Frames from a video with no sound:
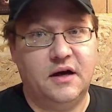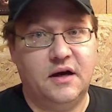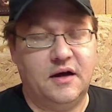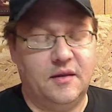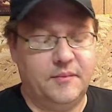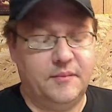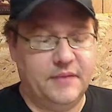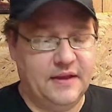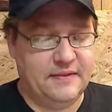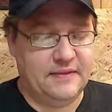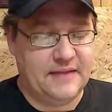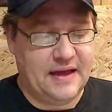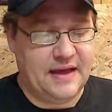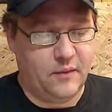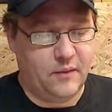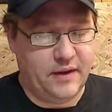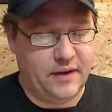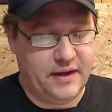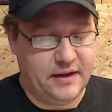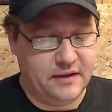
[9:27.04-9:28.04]
And that
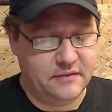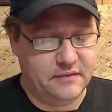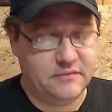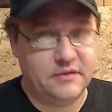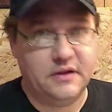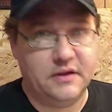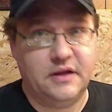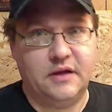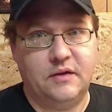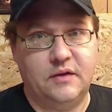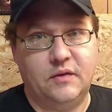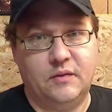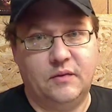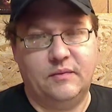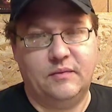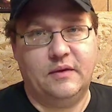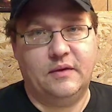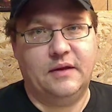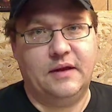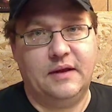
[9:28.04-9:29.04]
way,
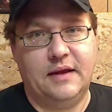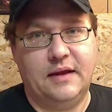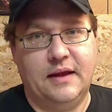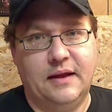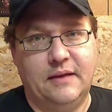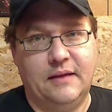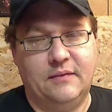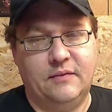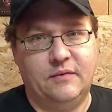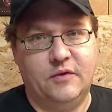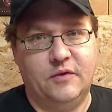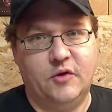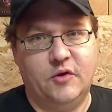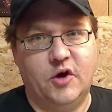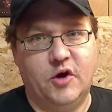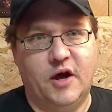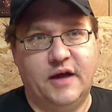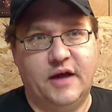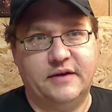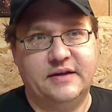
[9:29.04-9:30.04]
you're
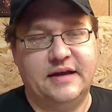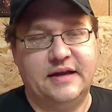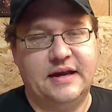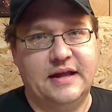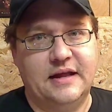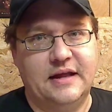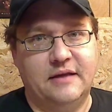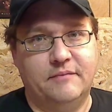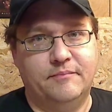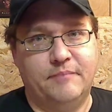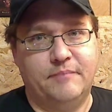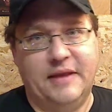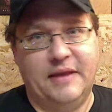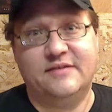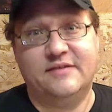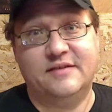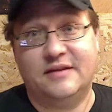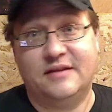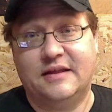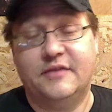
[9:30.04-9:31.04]
not getting
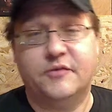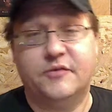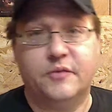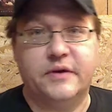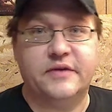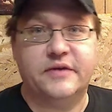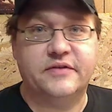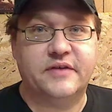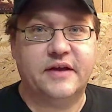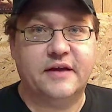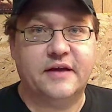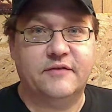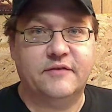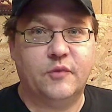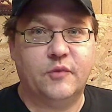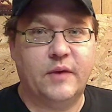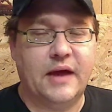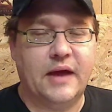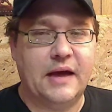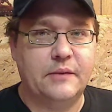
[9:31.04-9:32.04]
basically 3 saves. The
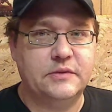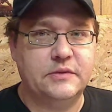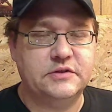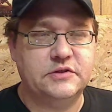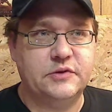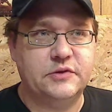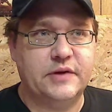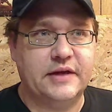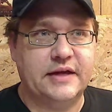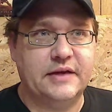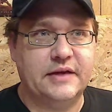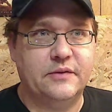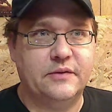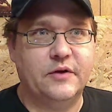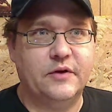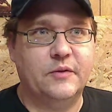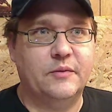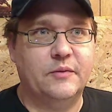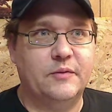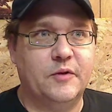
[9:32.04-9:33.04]
way I was doing it, you're
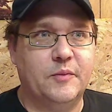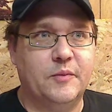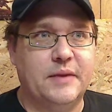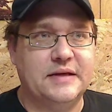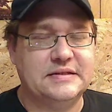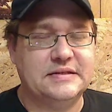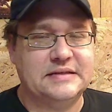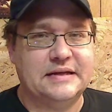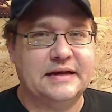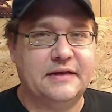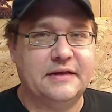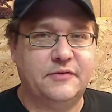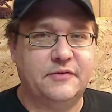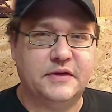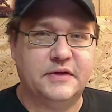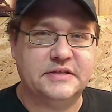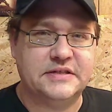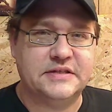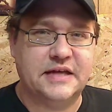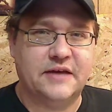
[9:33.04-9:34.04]
basically getting 3
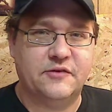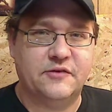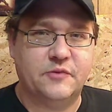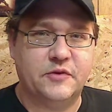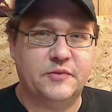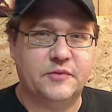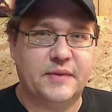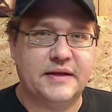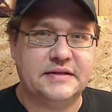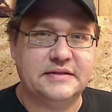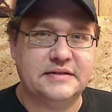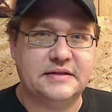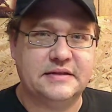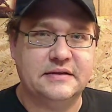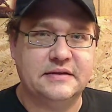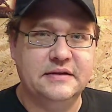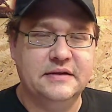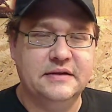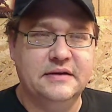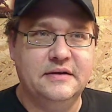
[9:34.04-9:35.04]
saves, which makes it
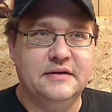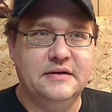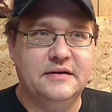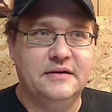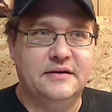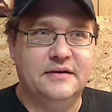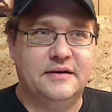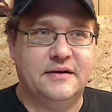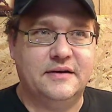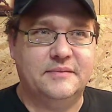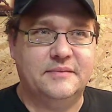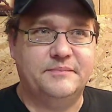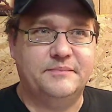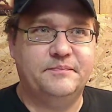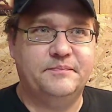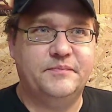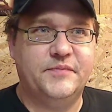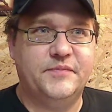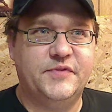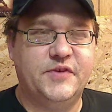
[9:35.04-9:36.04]

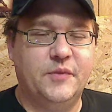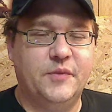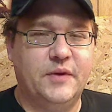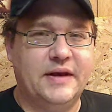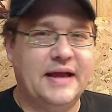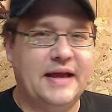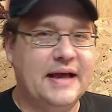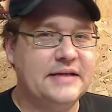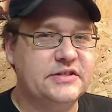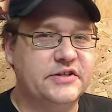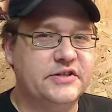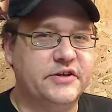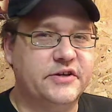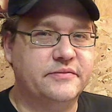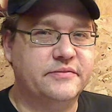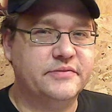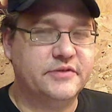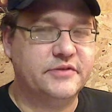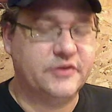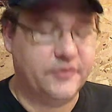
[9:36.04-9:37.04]
somewhat nastier.
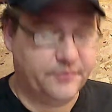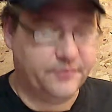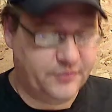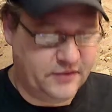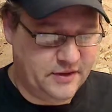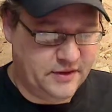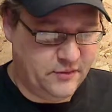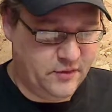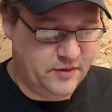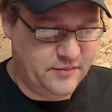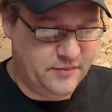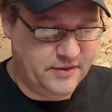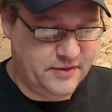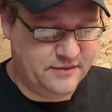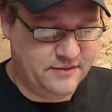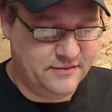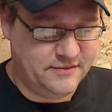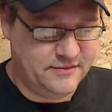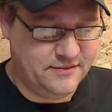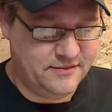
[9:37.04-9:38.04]
So it would have
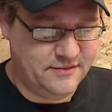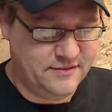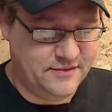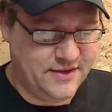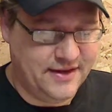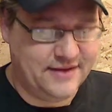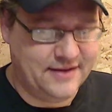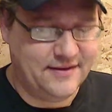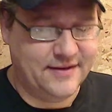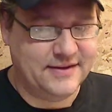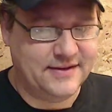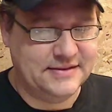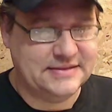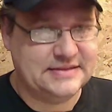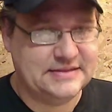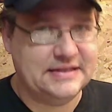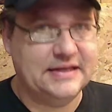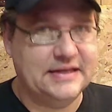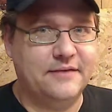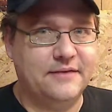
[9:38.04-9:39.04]
been. I can
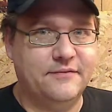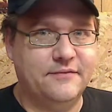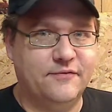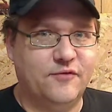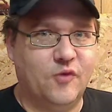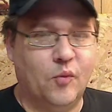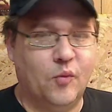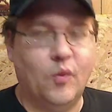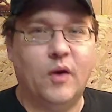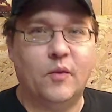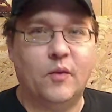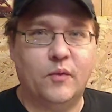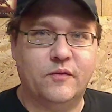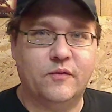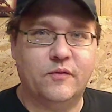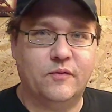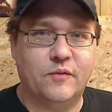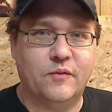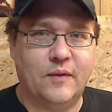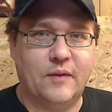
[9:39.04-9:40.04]
see from
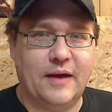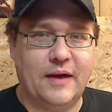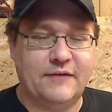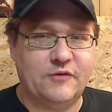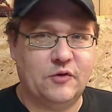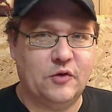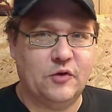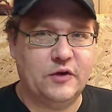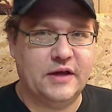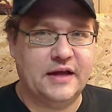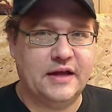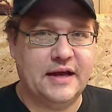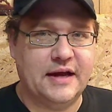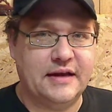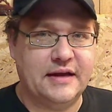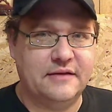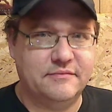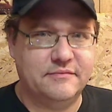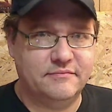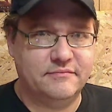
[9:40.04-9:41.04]
after looking at
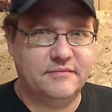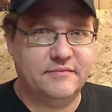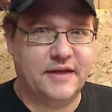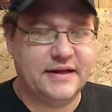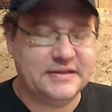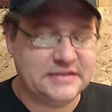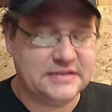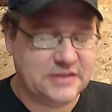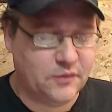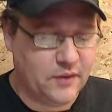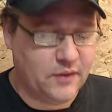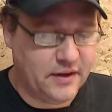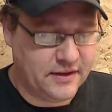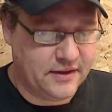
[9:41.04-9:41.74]
it, I can see why